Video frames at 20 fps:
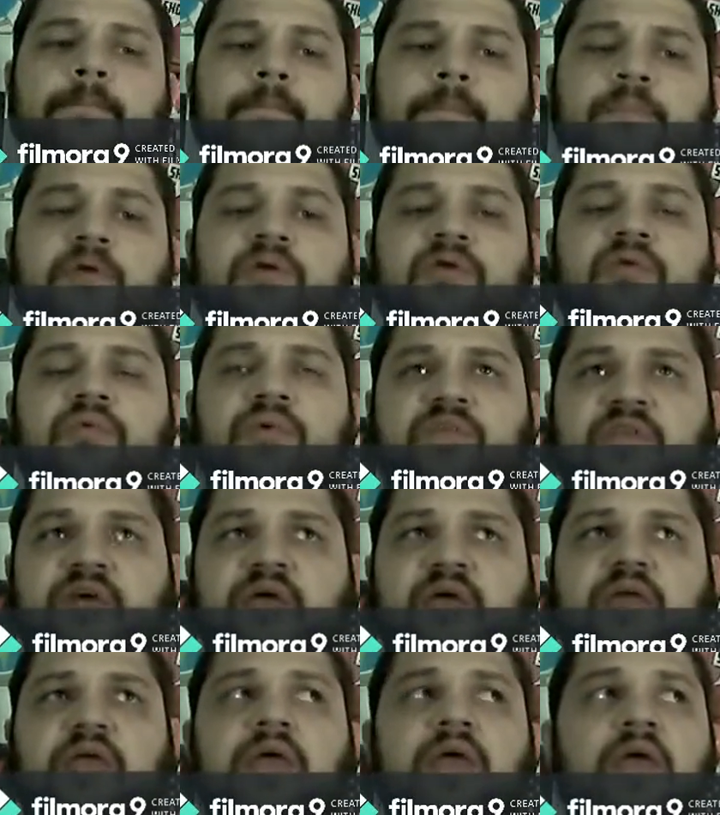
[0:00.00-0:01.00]
you can
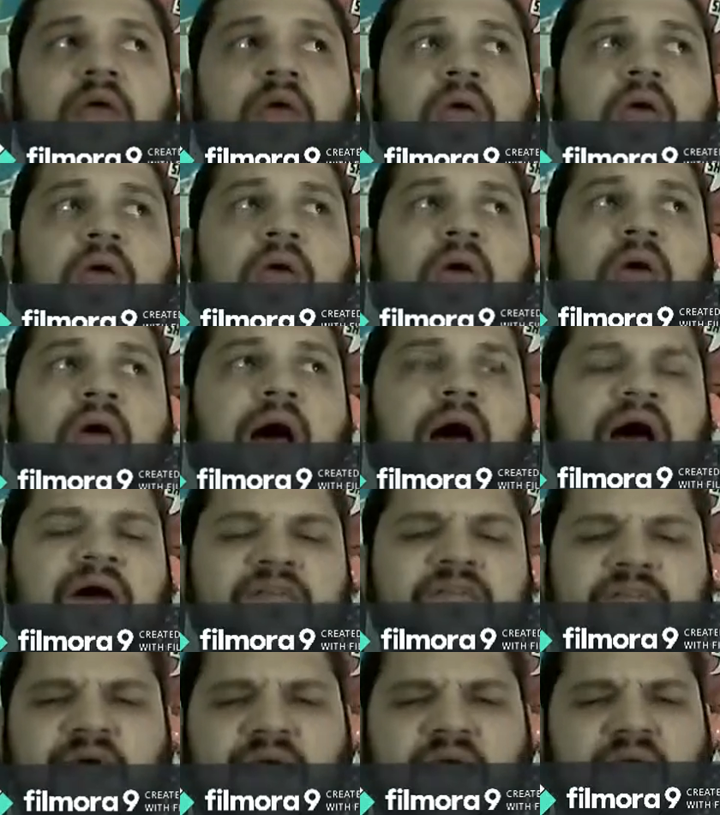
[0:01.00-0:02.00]
retake it.
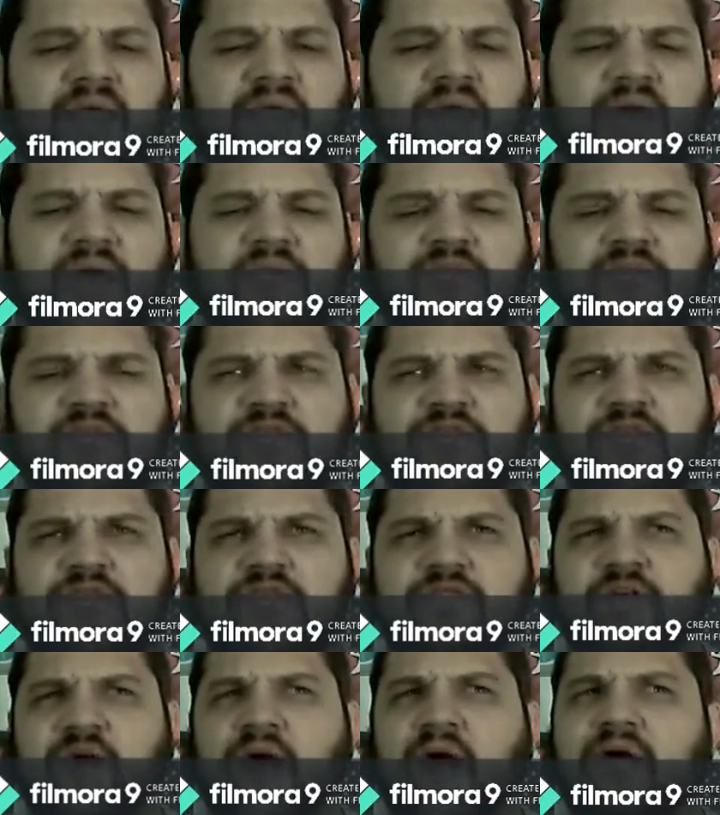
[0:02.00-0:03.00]
I've
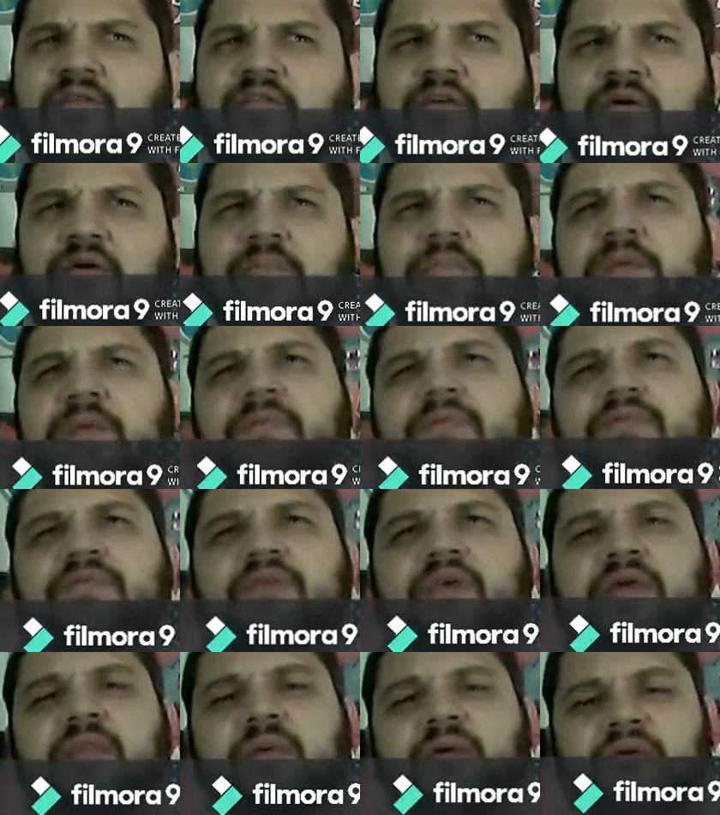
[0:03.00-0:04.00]
heard people
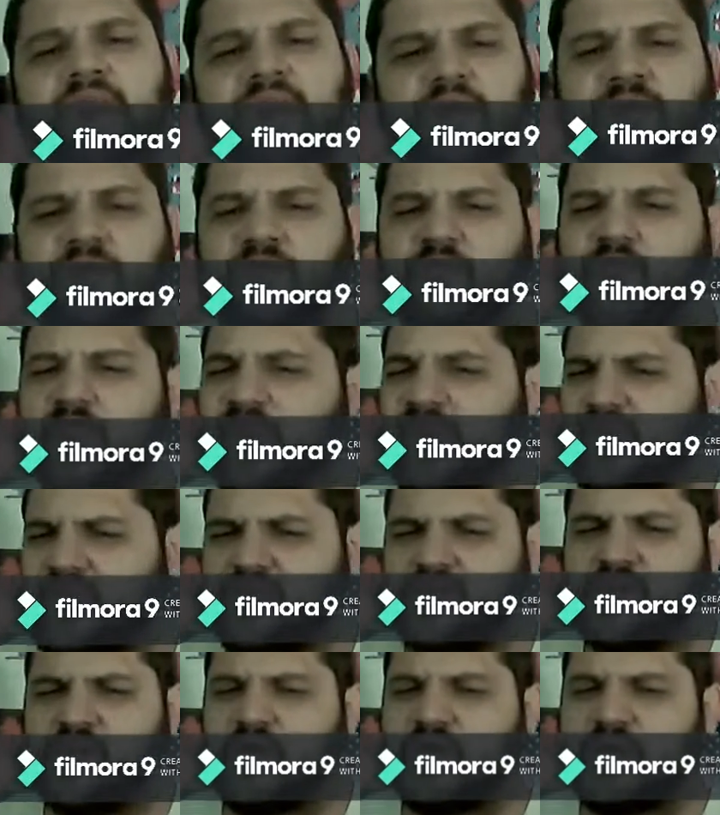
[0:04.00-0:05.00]
say that you have to wait
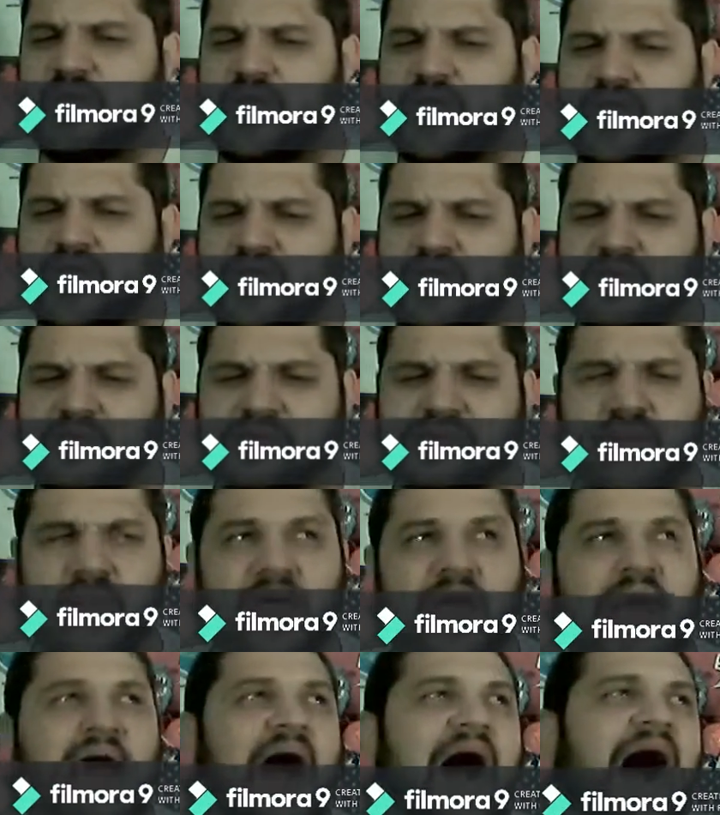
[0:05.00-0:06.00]
like 30 days.
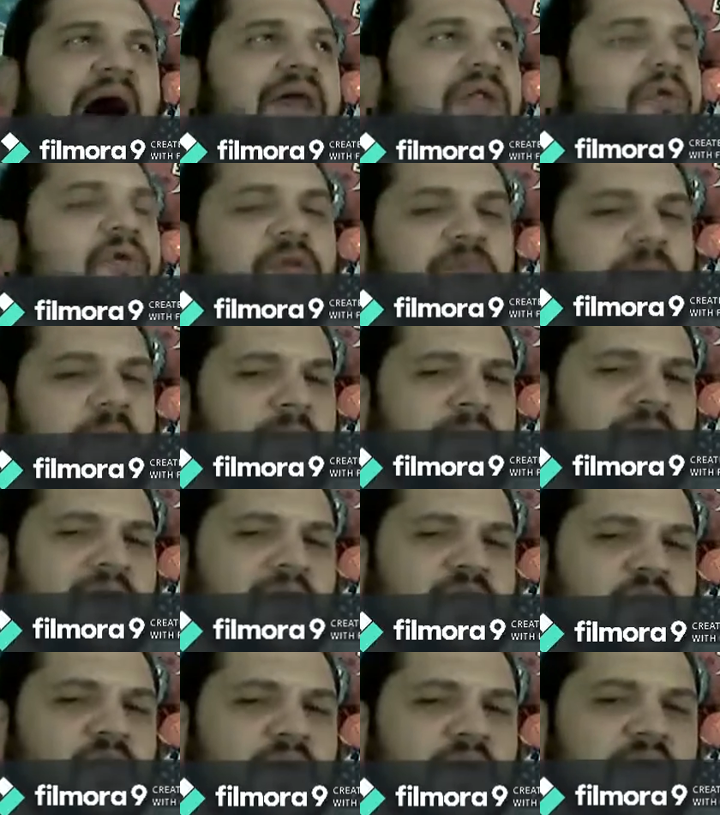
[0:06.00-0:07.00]
I don't remember
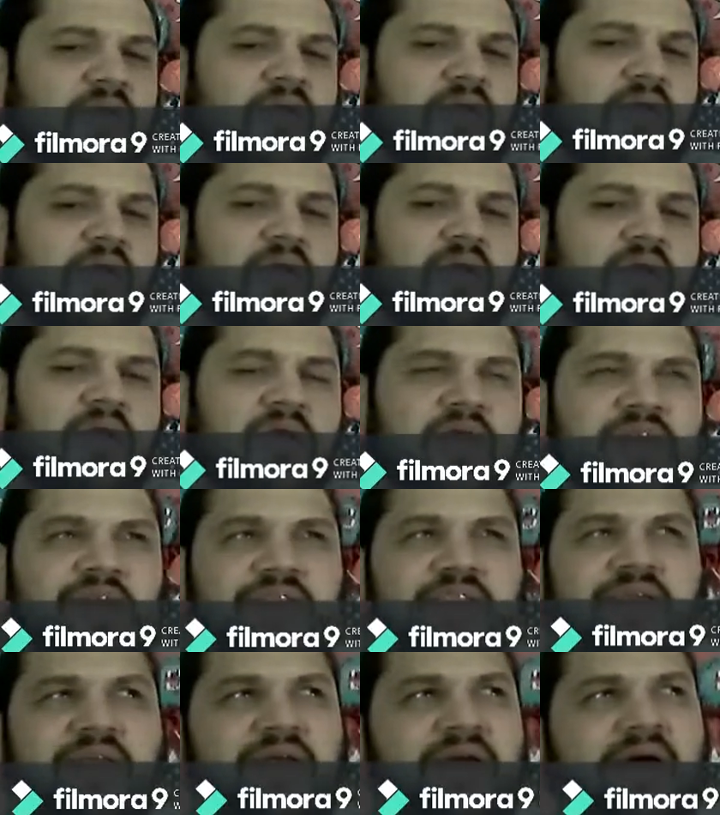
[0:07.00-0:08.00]
having to wait 30 days. I
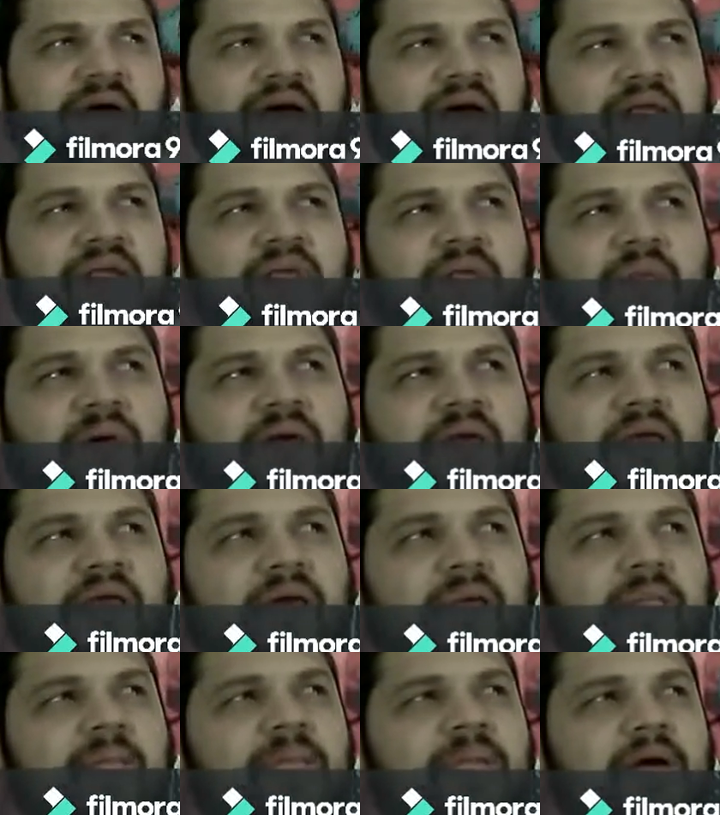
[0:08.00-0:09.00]
think I had to wait
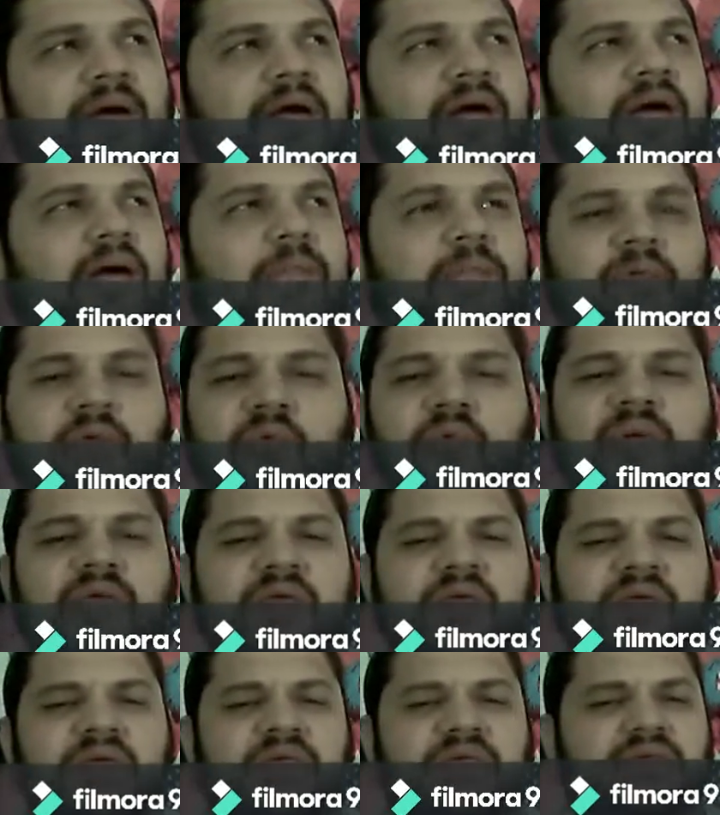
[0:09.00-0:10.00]
a couple of
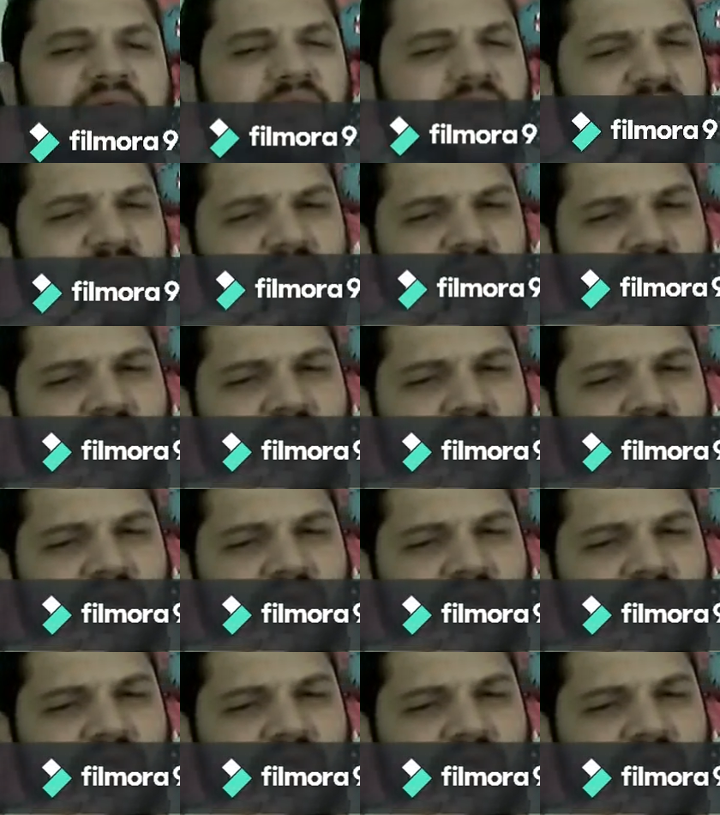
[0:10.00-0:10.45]
weeks.